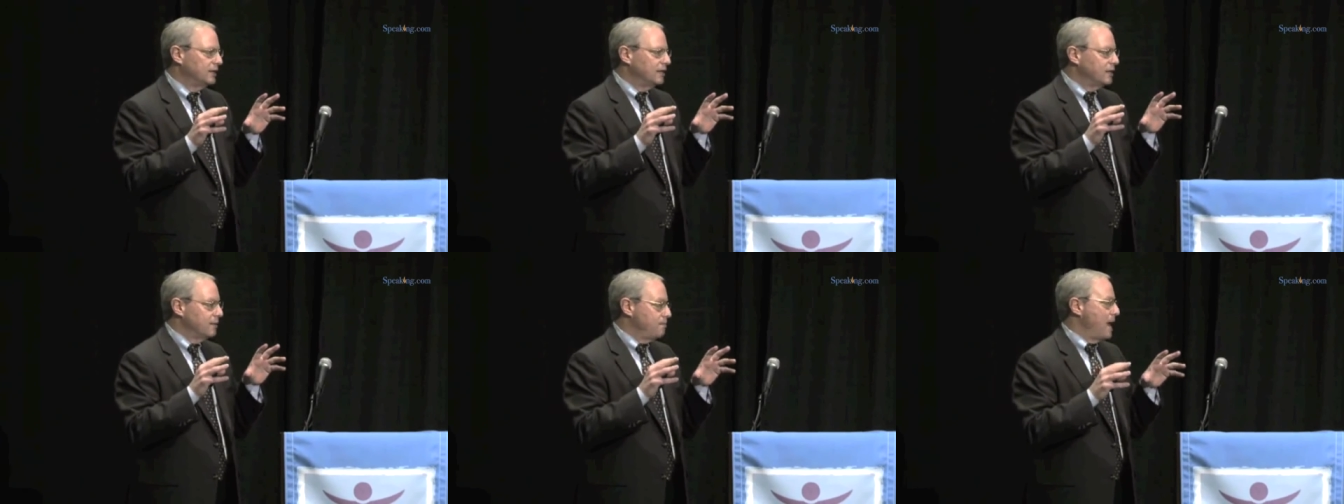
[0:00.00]

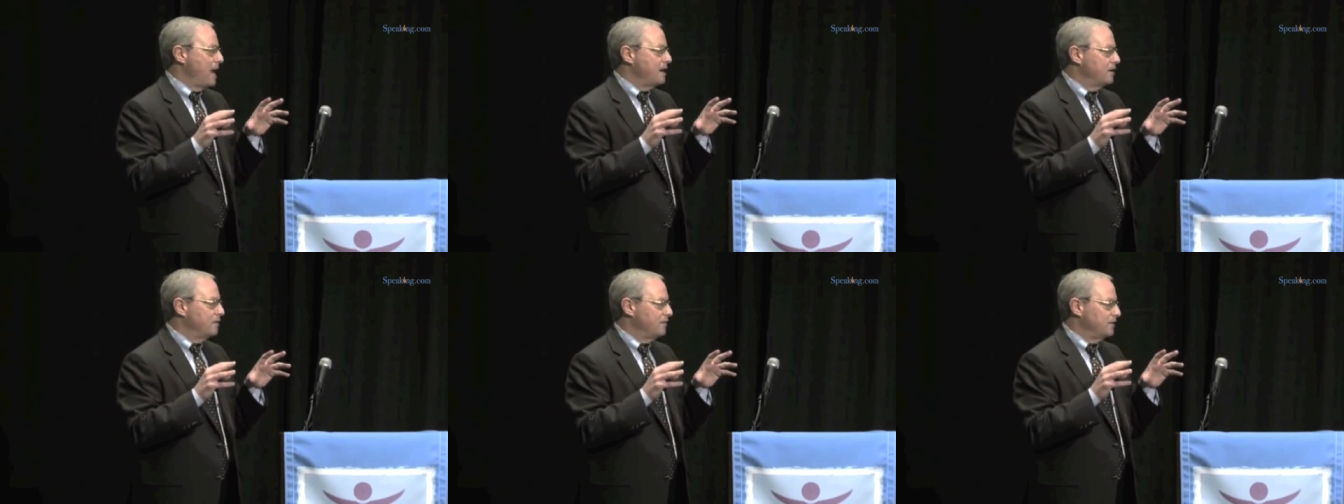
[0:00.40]

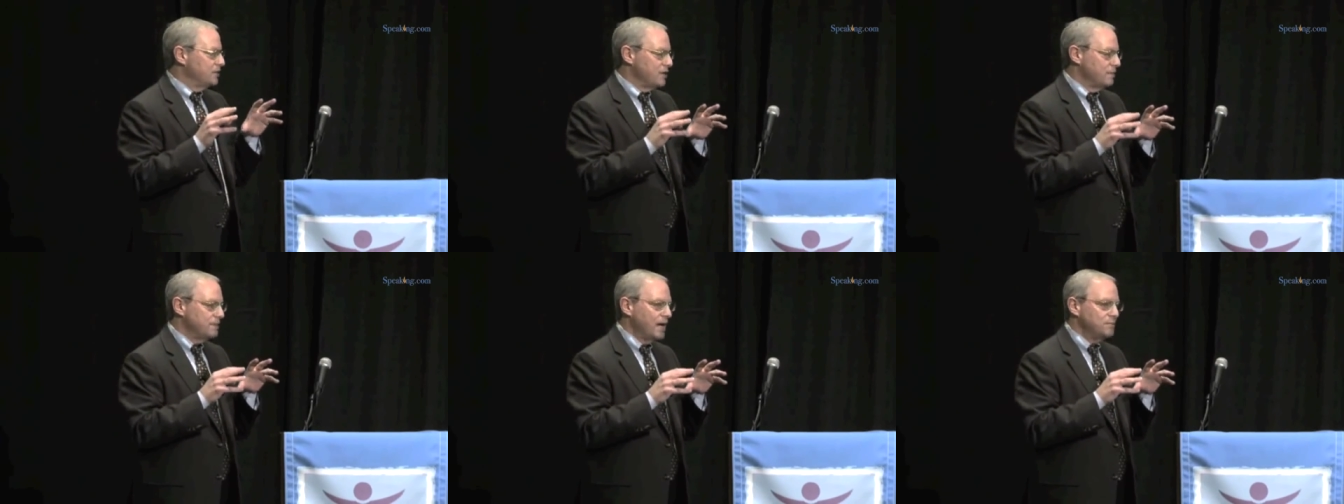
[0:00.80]
competitive and
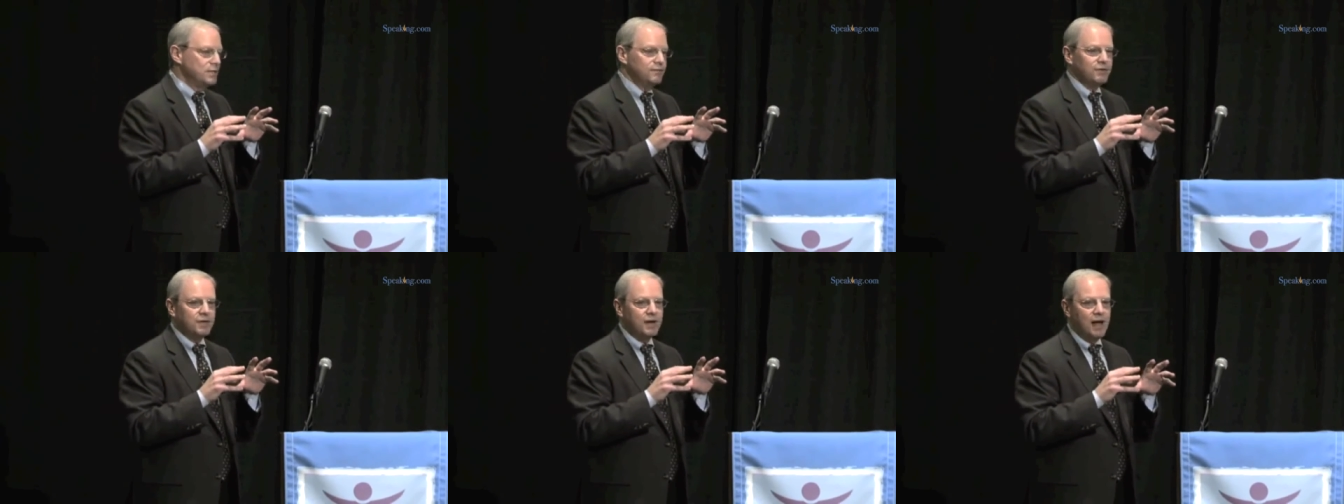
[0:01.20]
sometimes
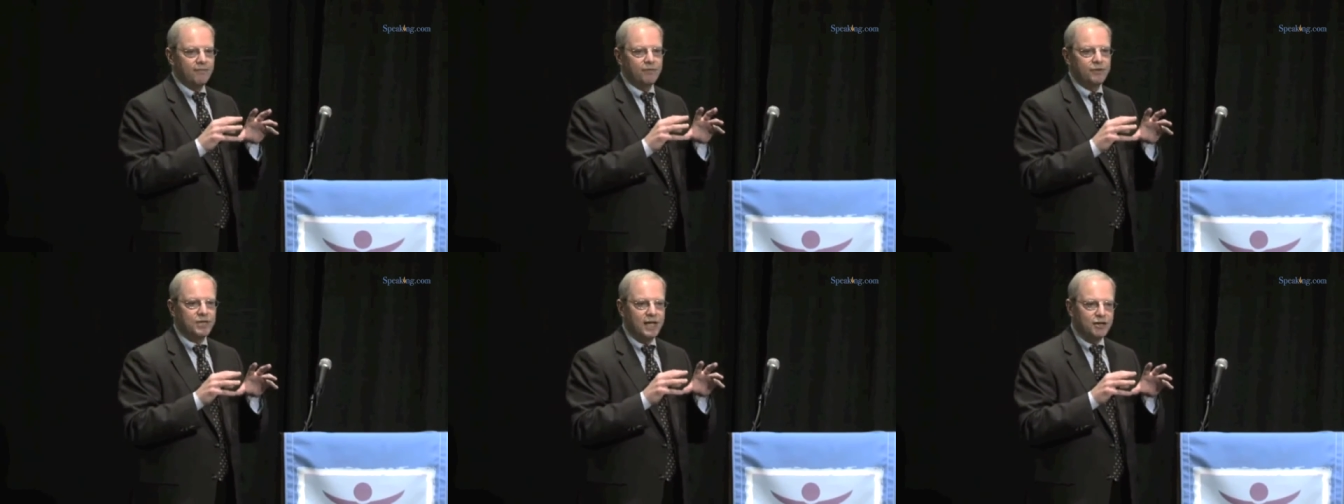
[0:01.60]
even
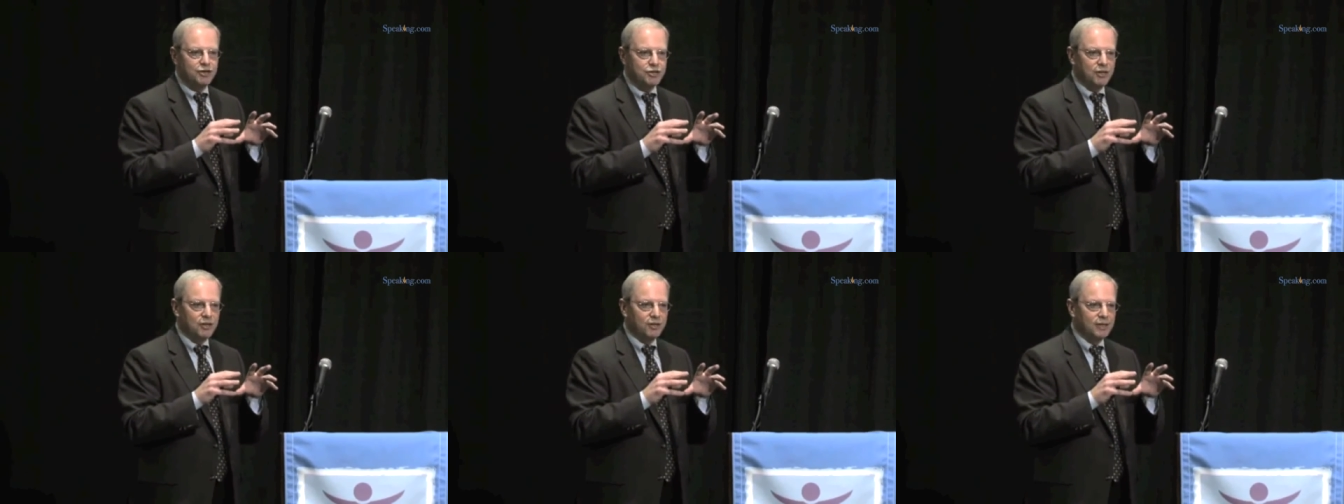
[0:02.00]

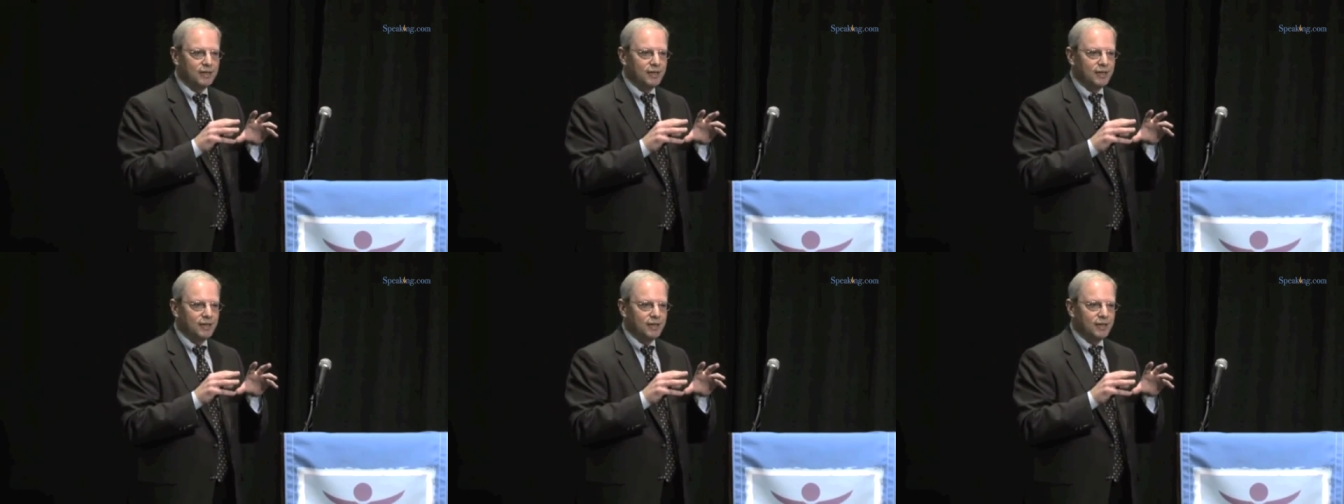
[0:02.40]
confrontational.